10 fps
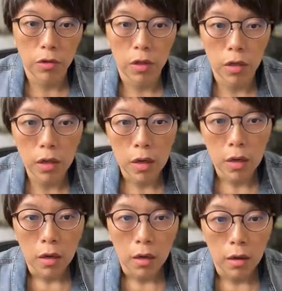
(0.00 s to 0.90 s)
the
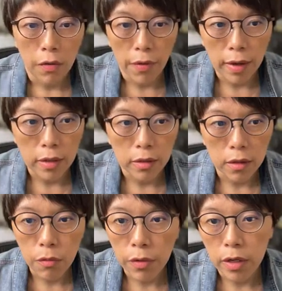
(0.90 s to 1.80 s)
uh, index.
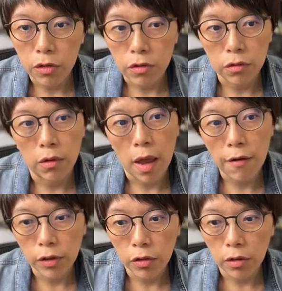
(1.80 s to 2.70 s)
Then we need to
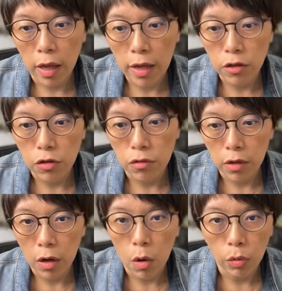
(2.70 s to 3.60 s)
have a look into
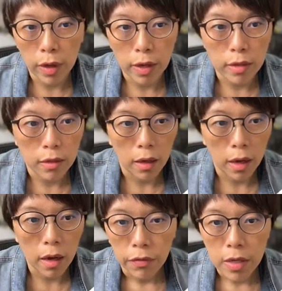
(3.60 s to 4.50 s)
the holdings.
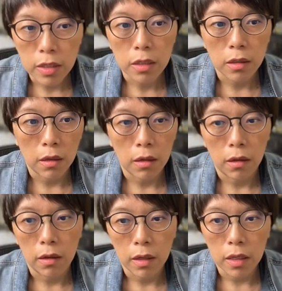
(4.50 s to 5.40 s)
Okay, this
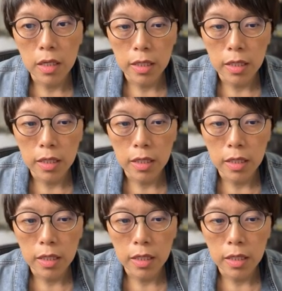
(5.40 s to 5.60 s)
uh, E